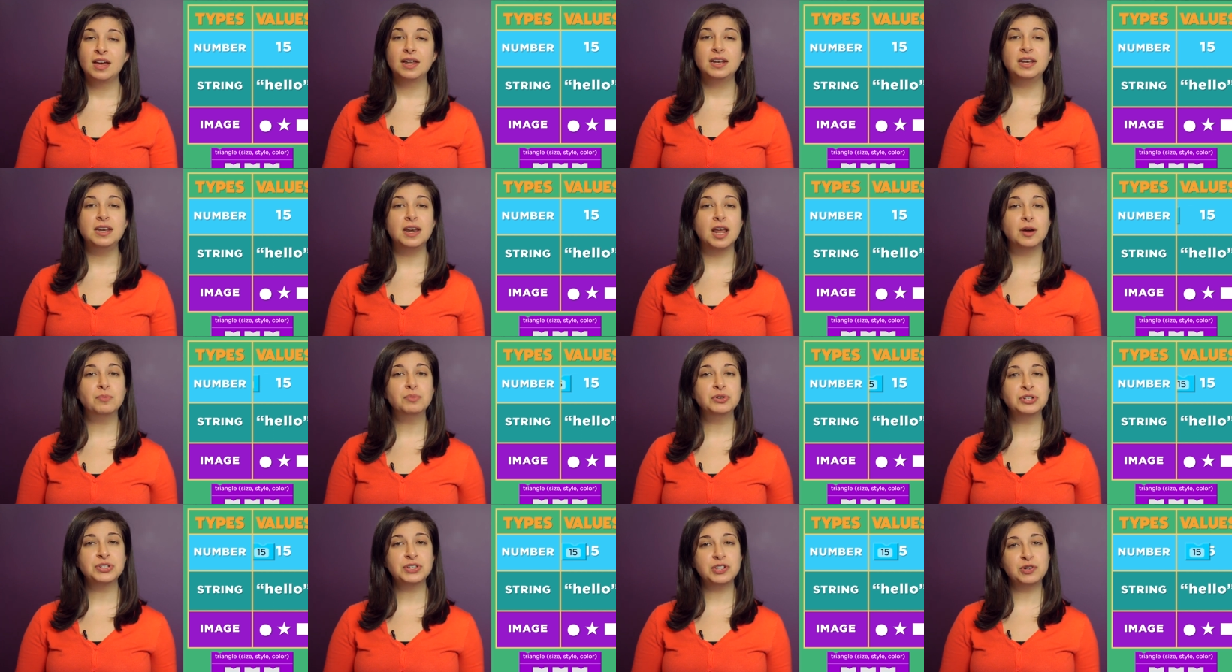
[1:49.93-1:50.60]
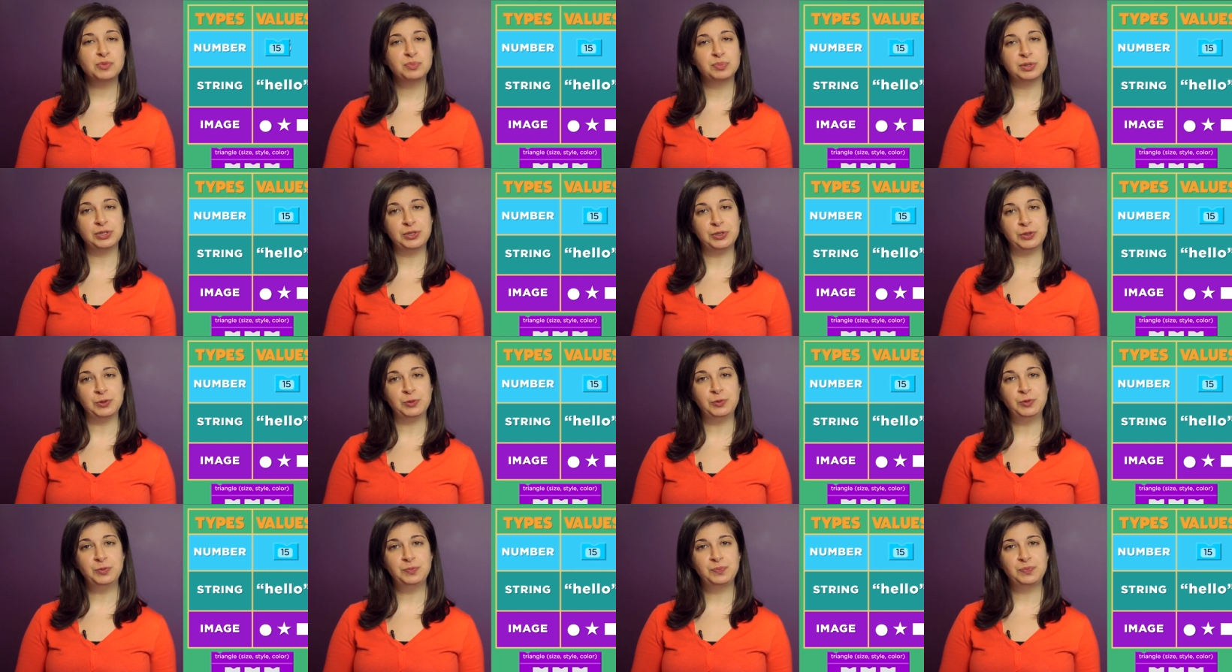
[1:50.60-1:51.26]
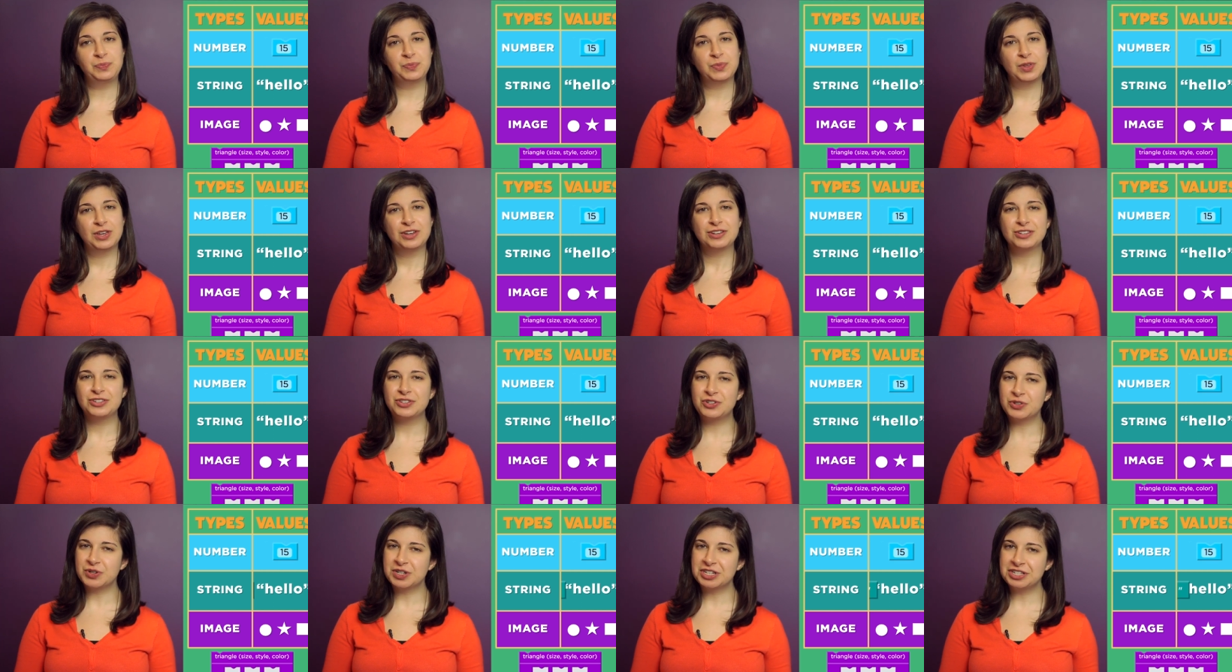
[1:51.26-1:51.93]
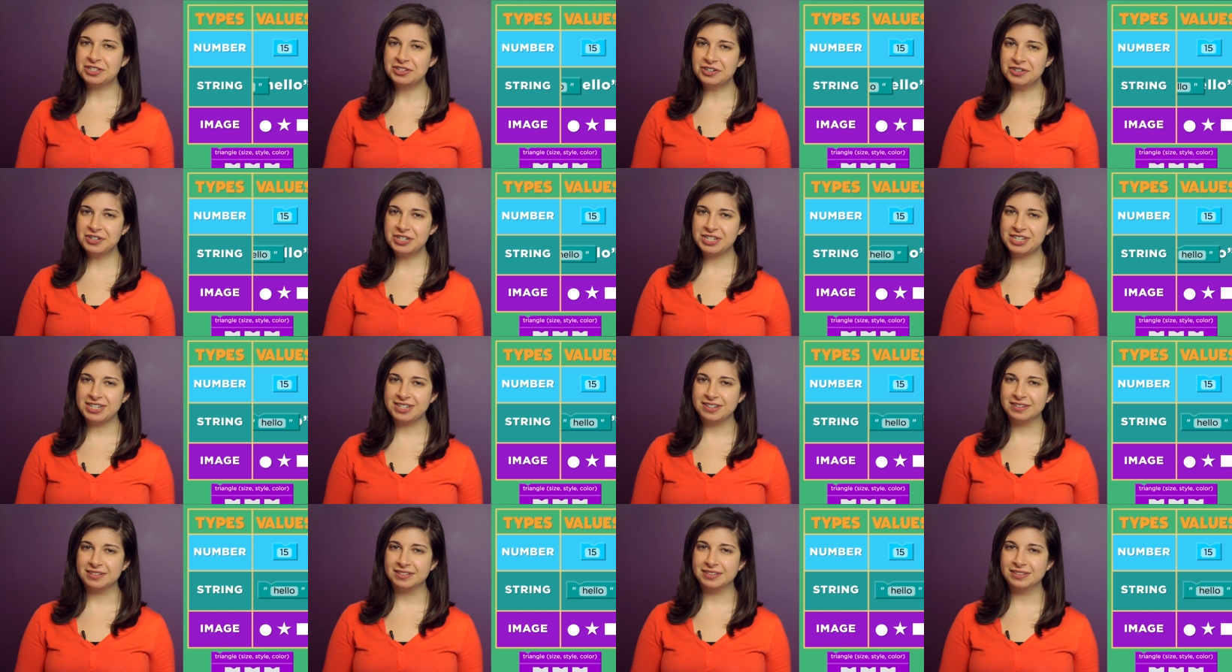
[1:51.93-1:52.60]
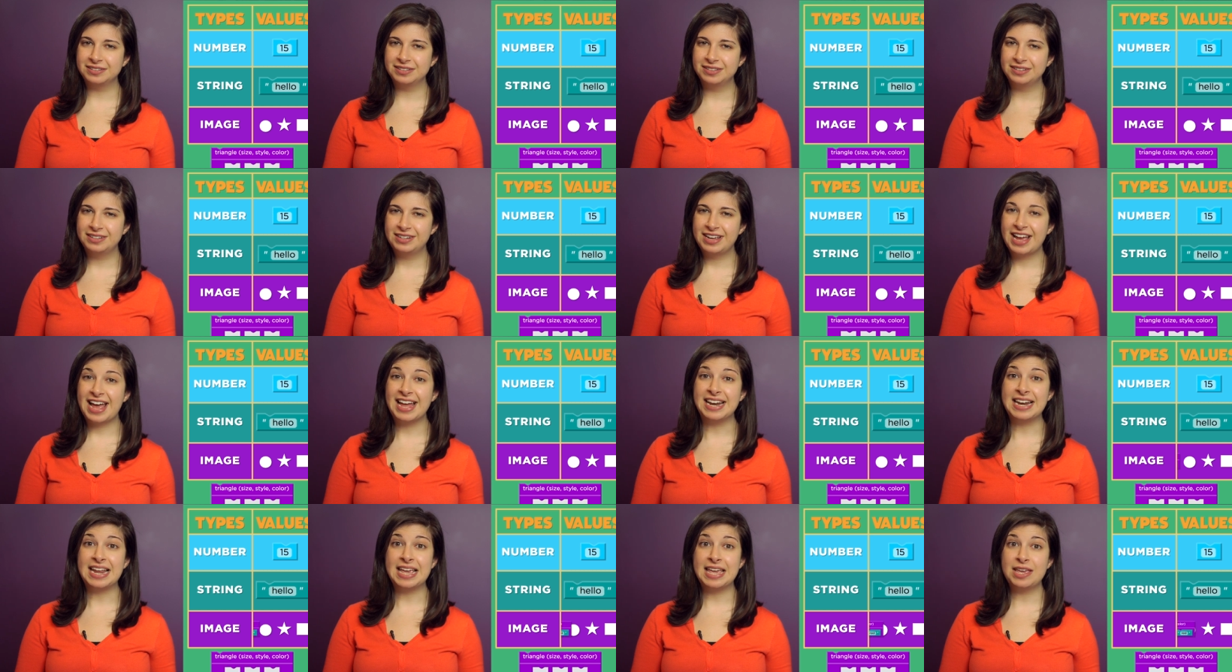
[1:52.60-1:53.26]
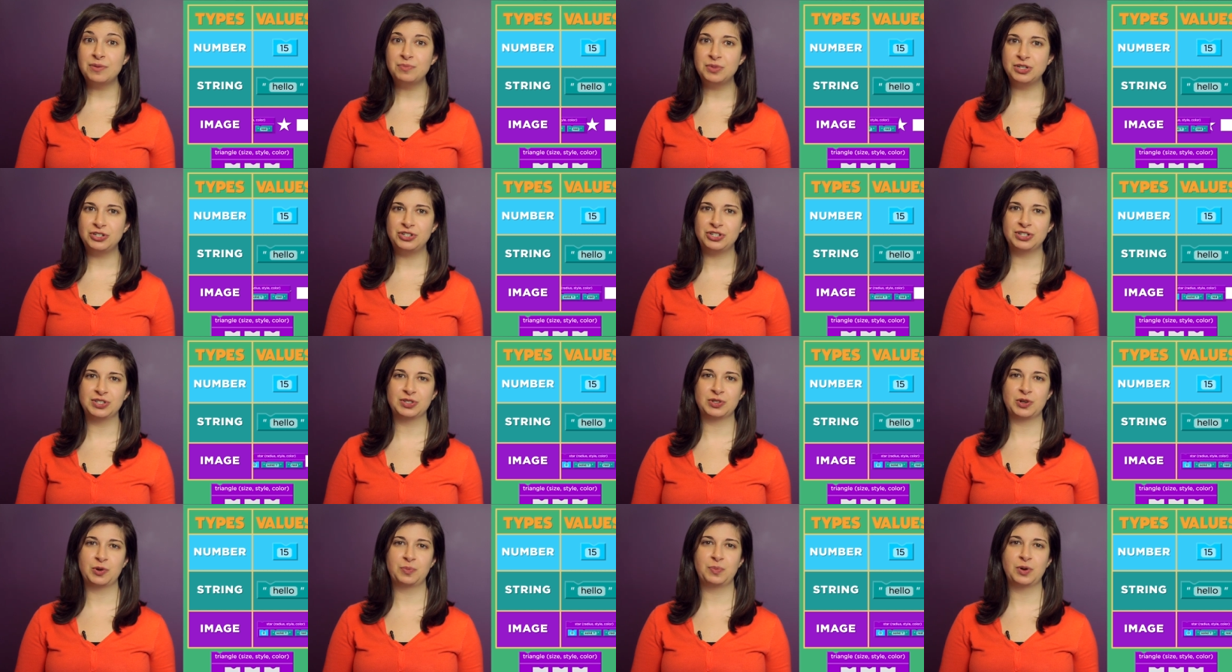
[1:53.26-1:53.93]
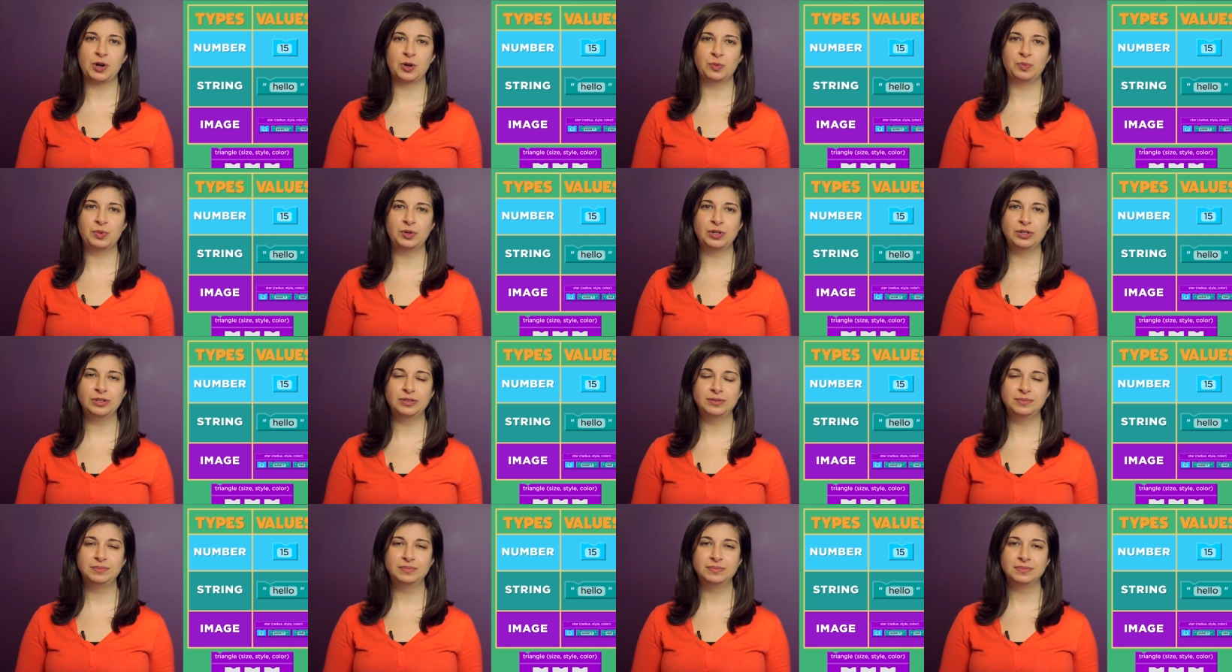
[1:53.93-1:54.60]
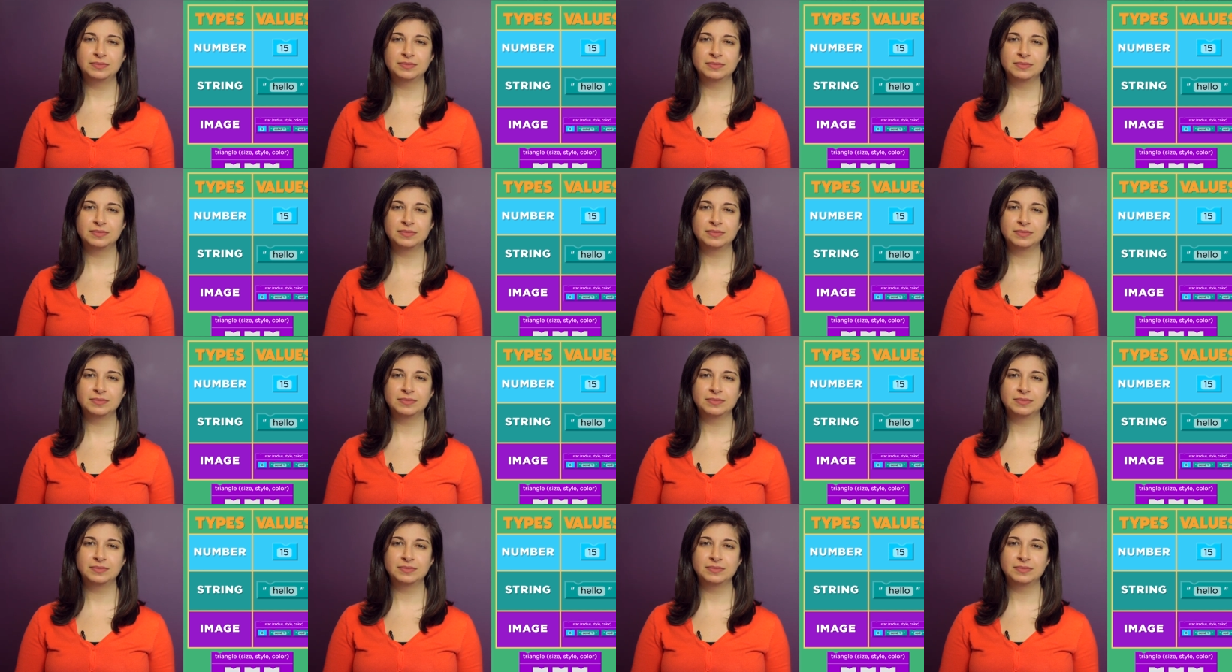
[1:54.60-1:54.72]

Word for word: Numbers are blue, strings are teal, and images are purple.